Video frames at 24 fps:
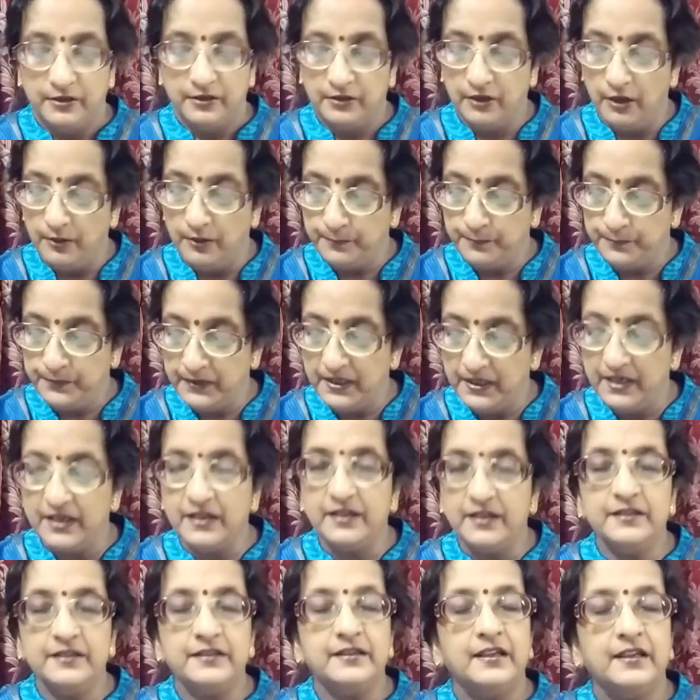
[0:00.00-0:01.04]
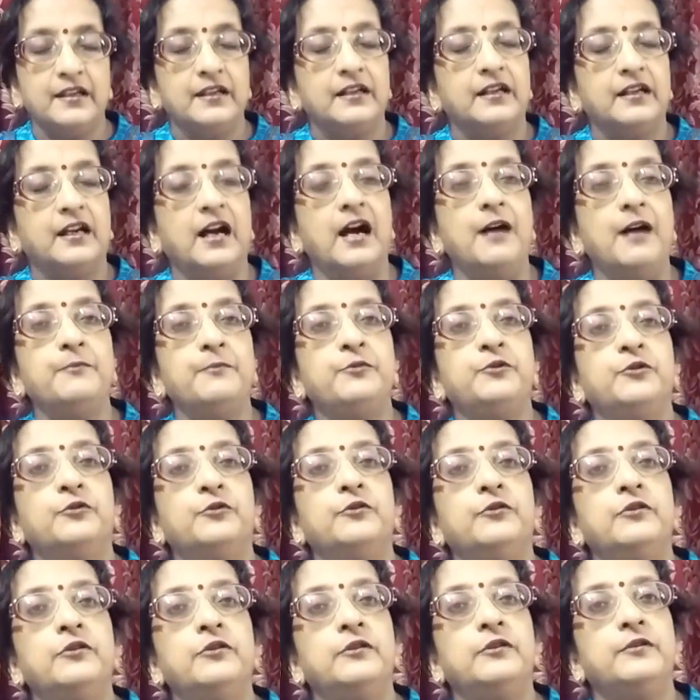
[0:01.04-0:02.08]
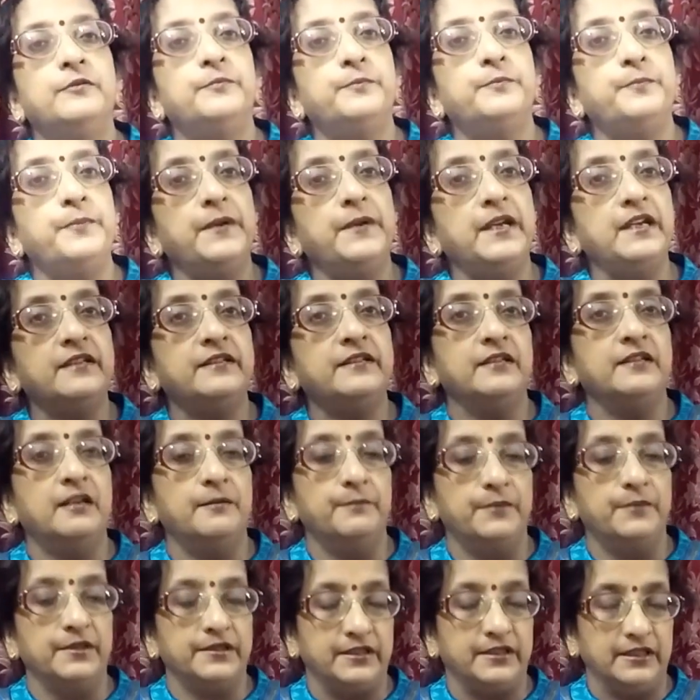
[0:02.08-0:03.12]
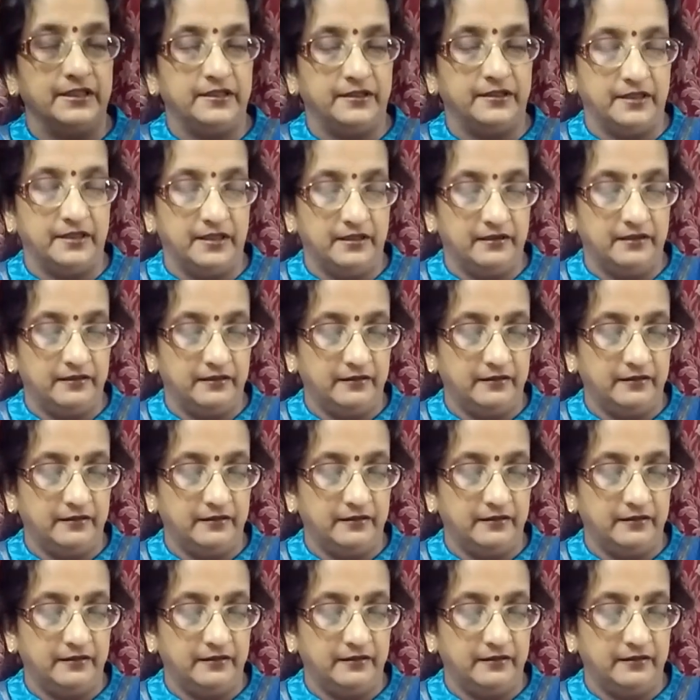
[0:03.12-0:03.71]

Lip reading: Now please come to page number 16.